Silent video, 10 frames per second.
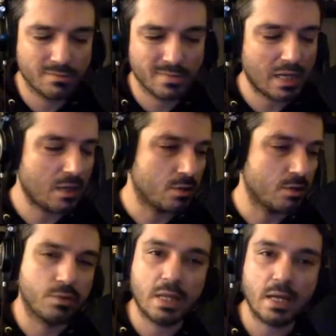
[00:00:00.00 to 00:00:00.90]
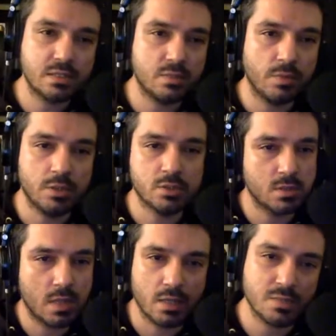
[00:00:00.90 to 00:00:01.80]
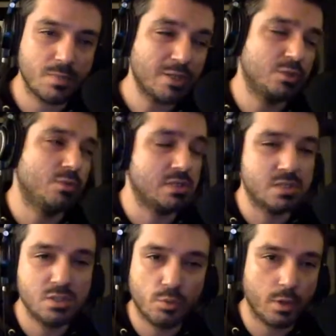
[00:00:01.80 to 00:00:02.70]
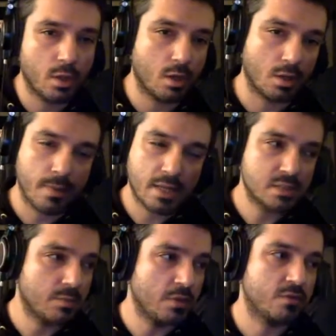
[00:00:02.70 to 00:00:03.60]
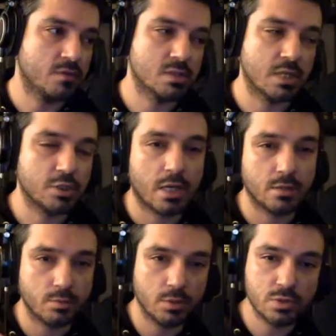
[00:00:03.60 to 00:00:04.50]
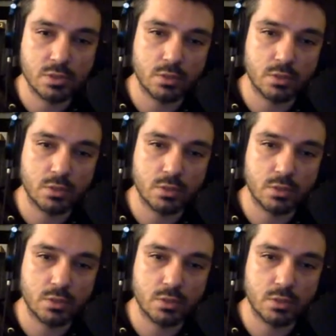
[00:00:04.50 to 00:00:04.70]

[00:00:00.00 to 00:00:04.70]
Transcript: I don't know, that to me just, and especially when he's super young, that to me feels like child abuse.